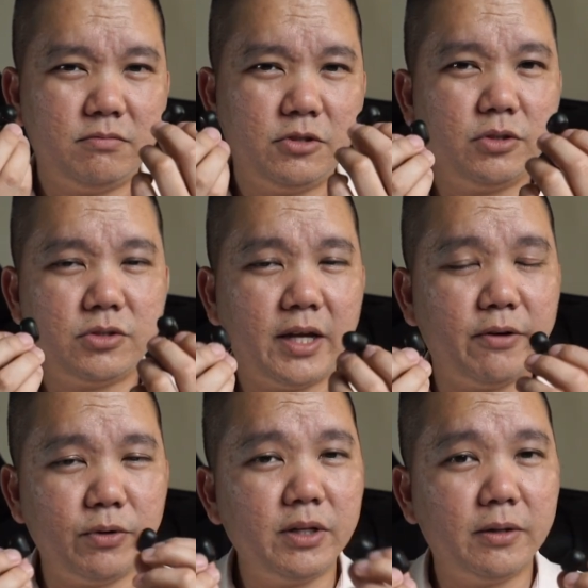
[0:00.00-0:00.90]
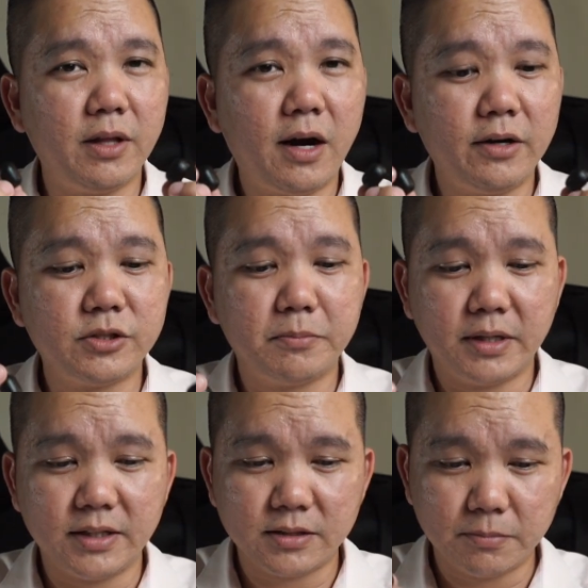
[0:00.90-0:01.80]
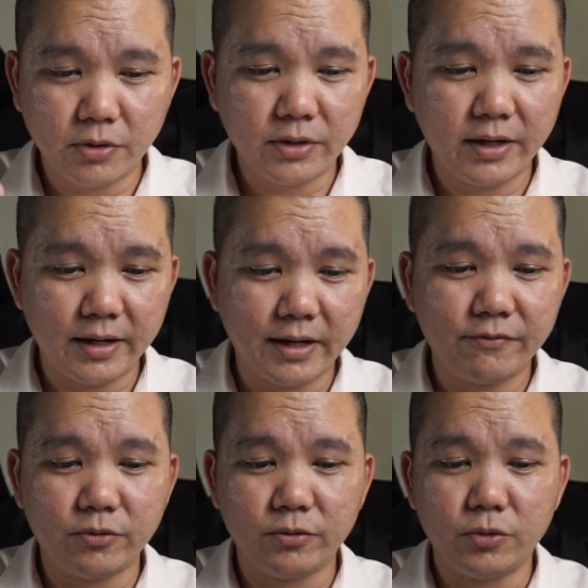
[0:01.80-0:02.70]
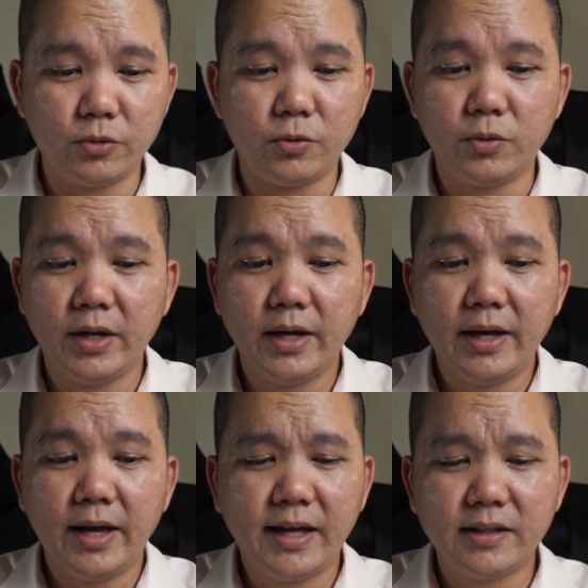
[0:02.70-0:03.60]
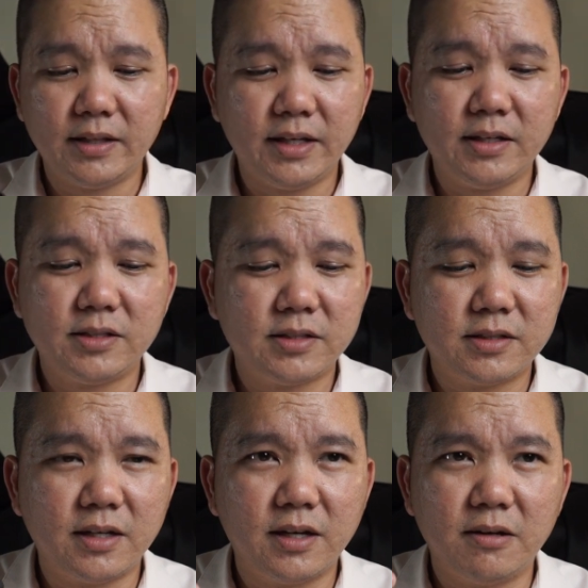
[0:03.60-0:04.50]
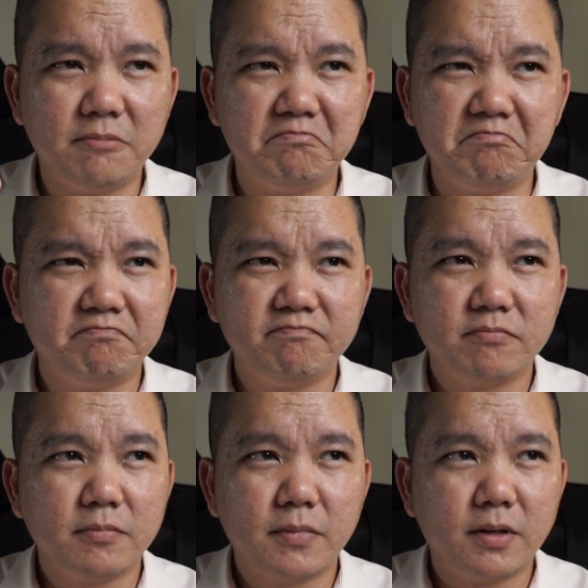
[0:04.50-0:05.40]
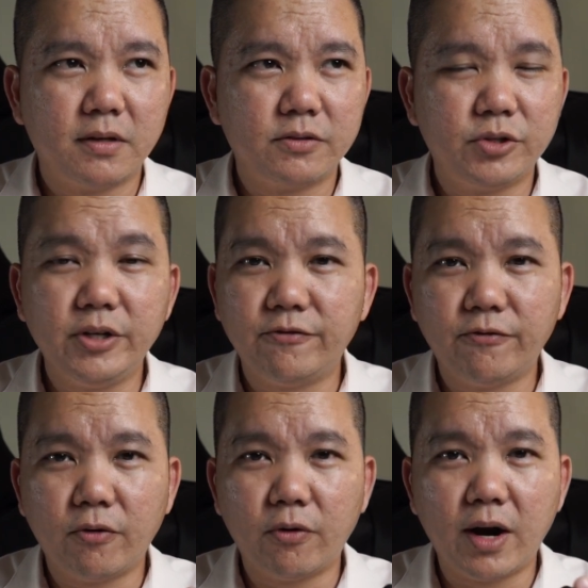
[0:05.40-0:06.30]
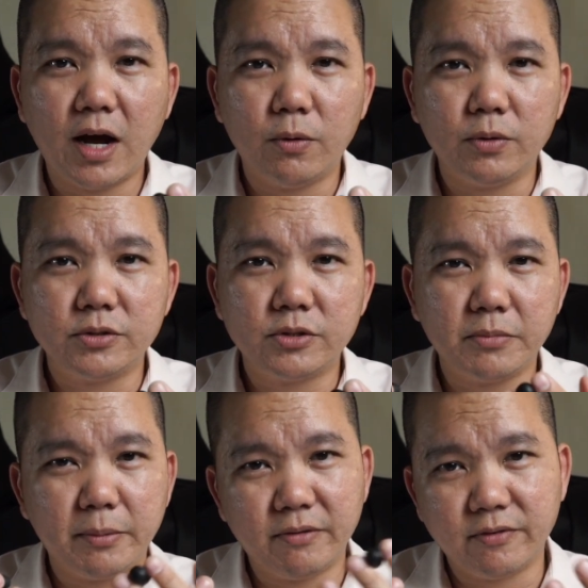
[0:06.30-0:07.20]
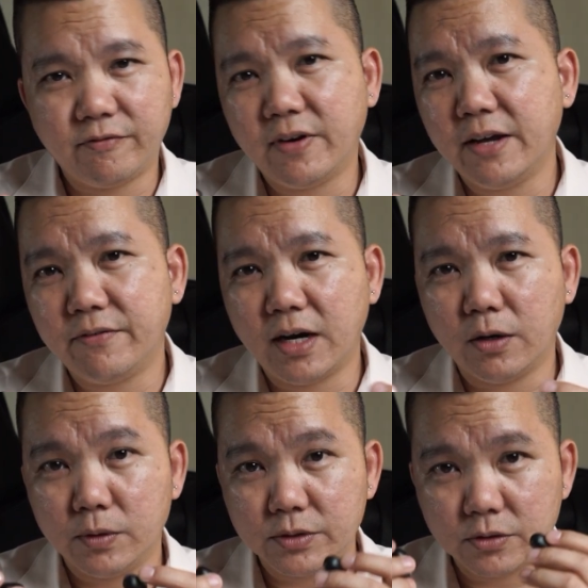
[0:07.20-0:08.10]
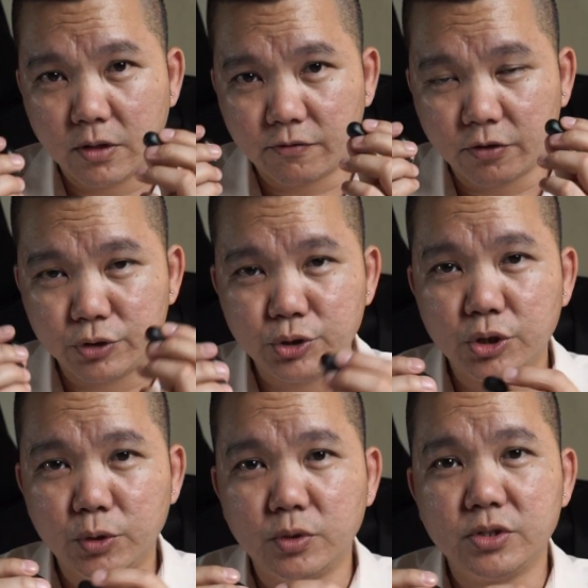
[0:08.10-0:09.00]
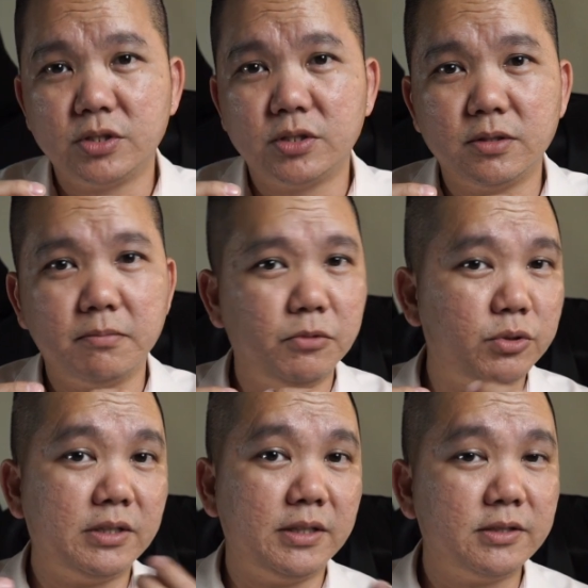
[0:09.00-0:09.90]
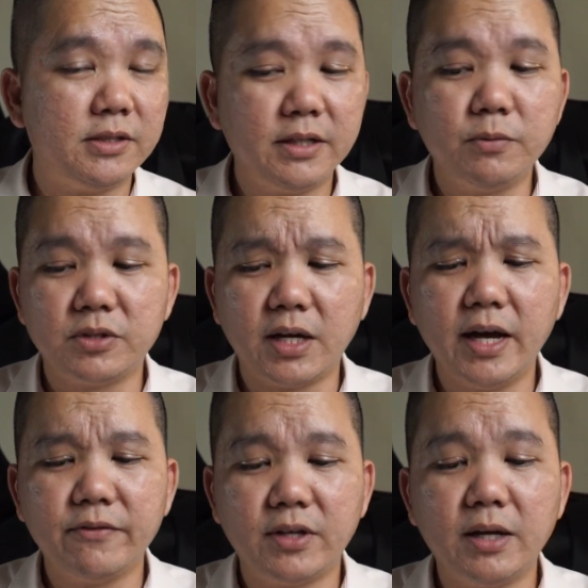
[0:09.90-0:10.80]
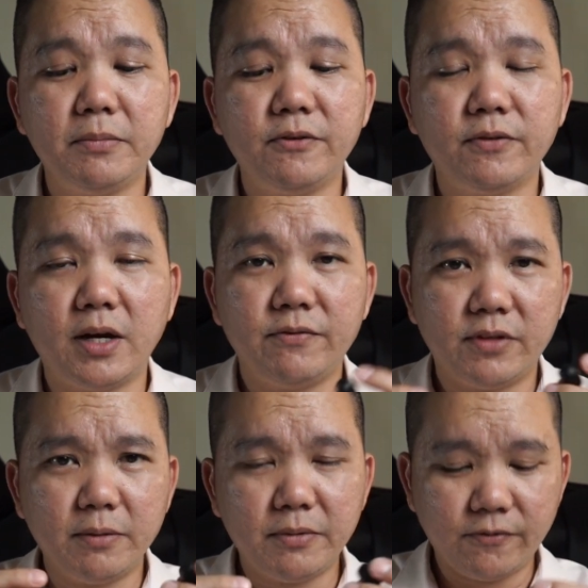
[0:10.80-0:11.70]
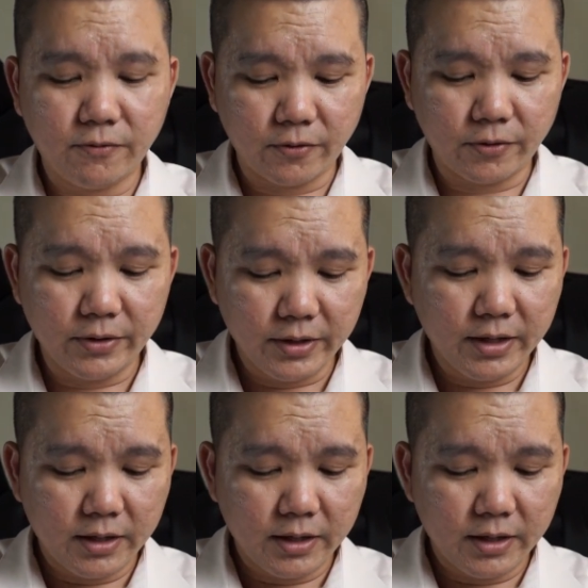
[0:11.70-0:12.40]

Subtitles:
Not to say really large, but it's more than enough to do at least 3 to 4 hours, or maybe even 5 hours of continuous music listening, which I've done before.